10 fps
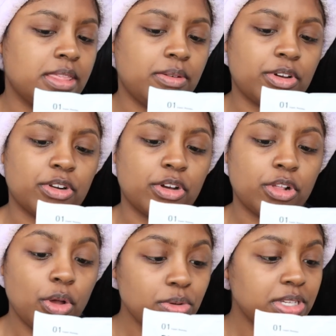And then we're gonna
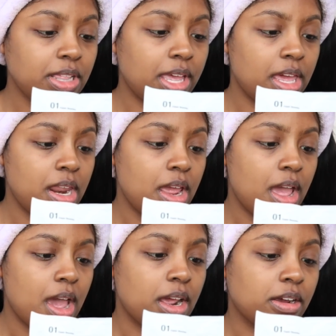close the lid
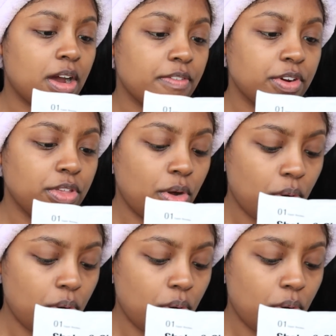and cover the